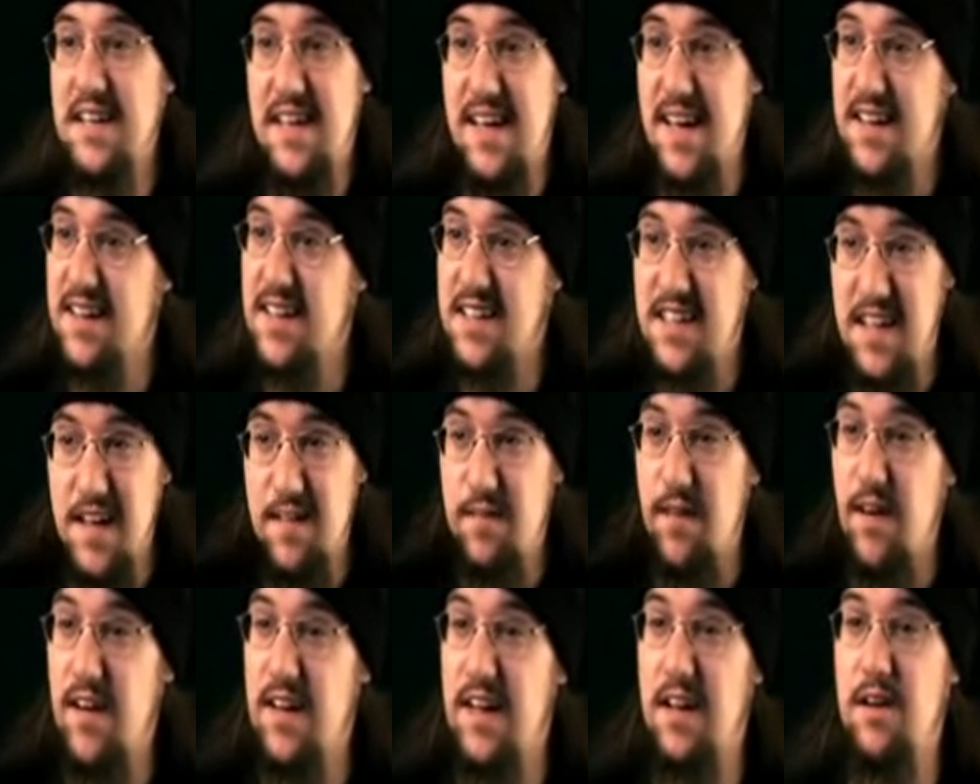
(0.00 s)
we had to kick the
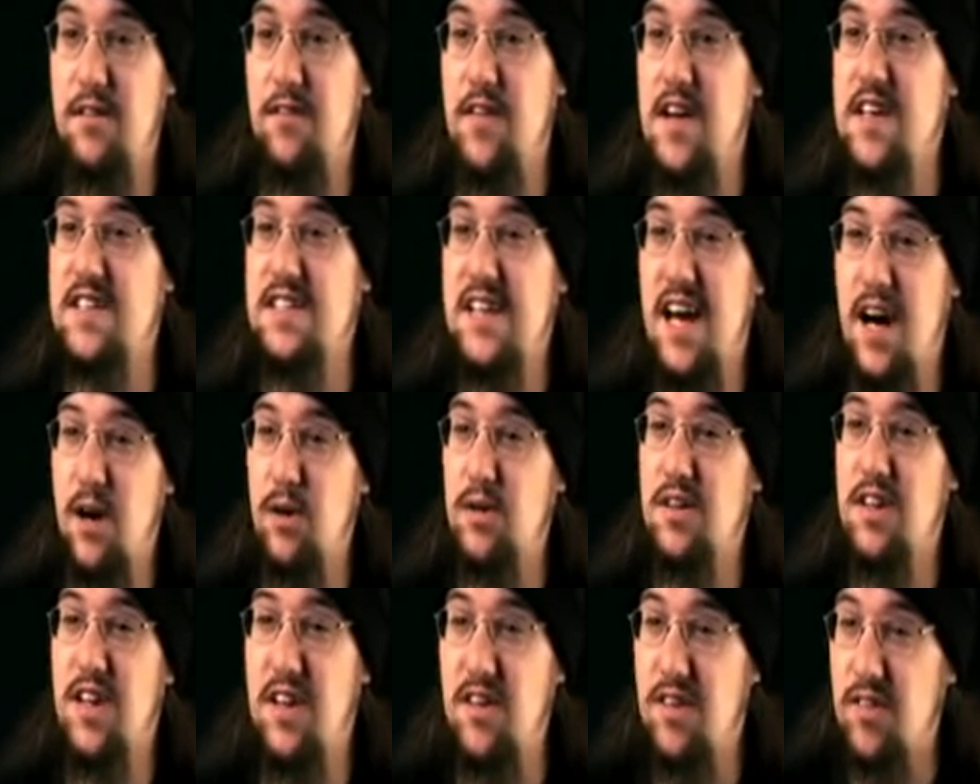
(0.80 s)
default interface
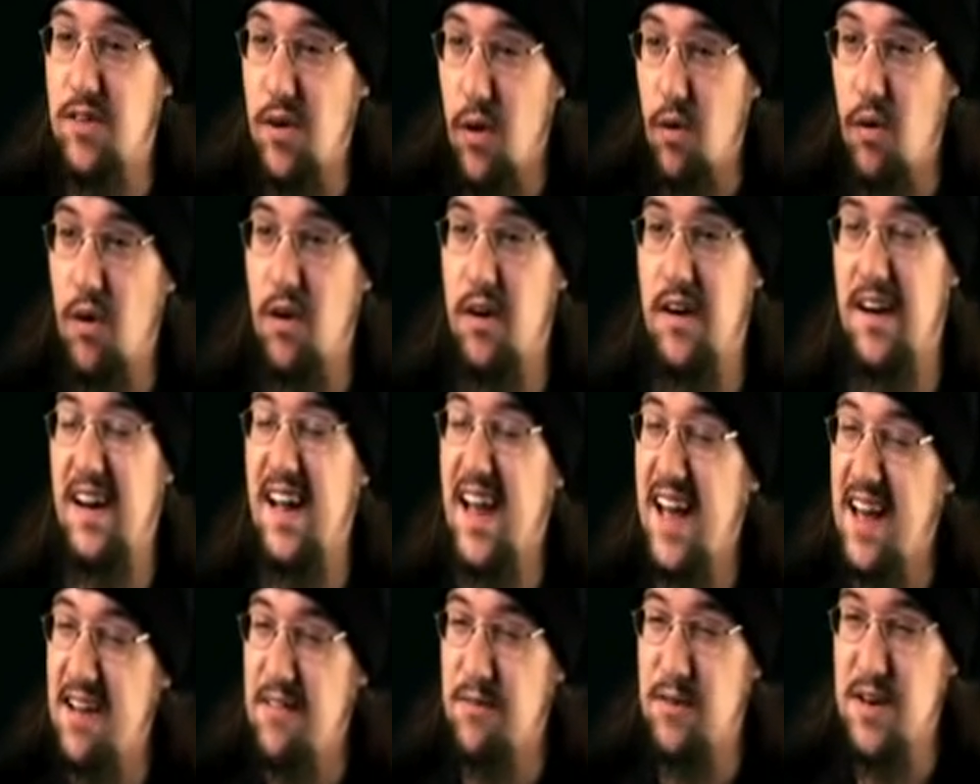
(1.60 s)
out the
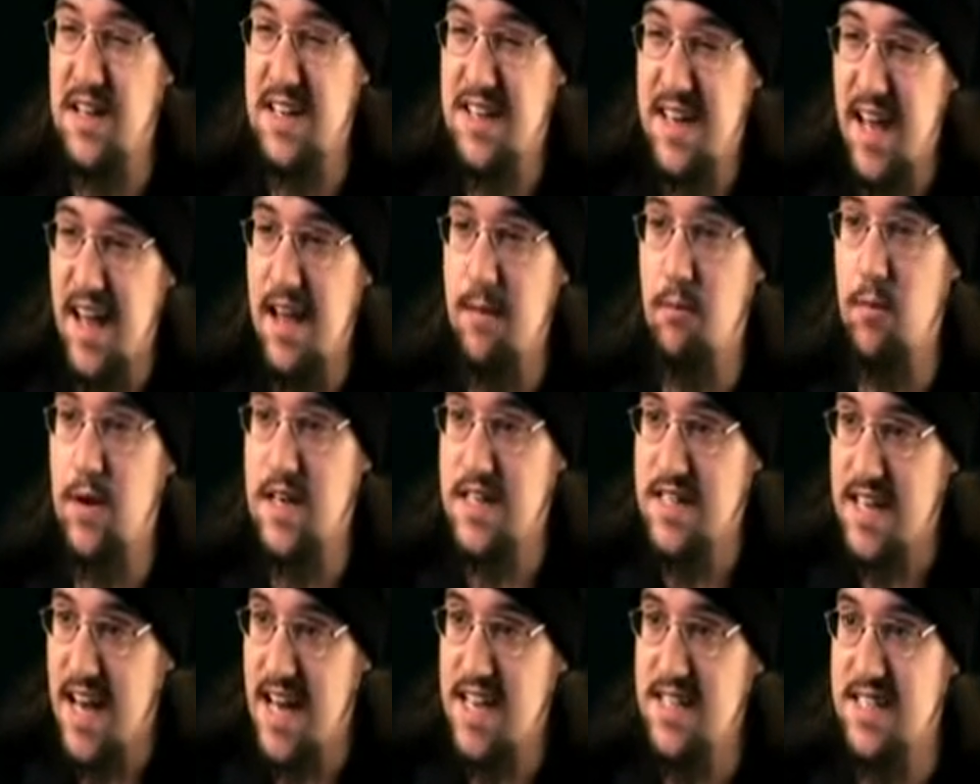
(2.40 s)
door in every
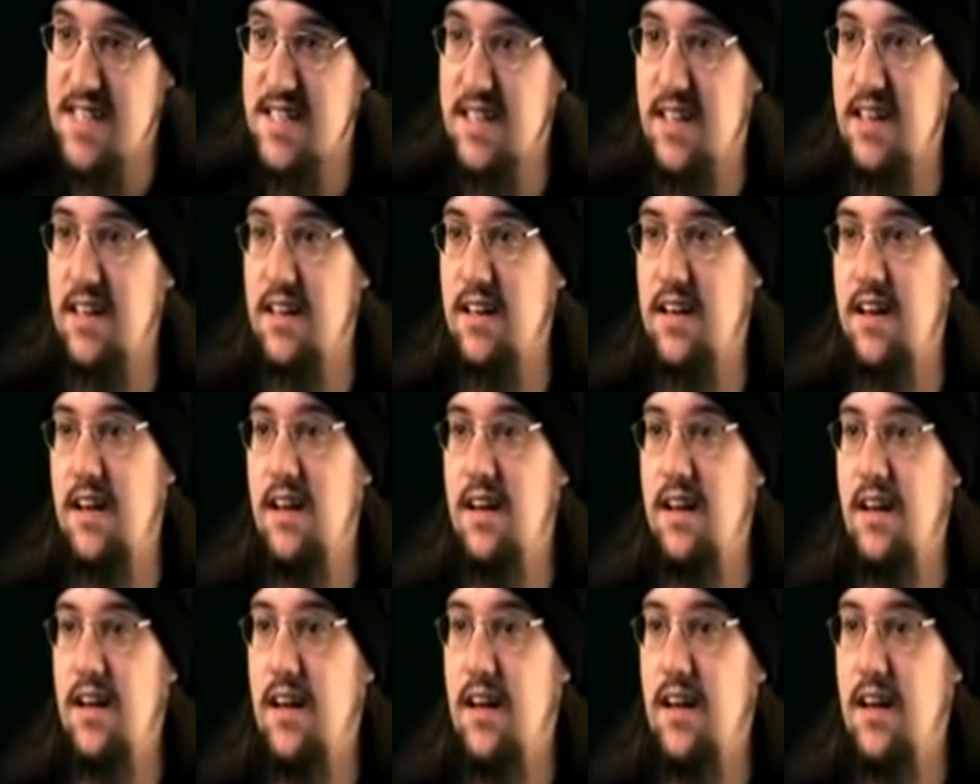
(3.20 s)
game we tested.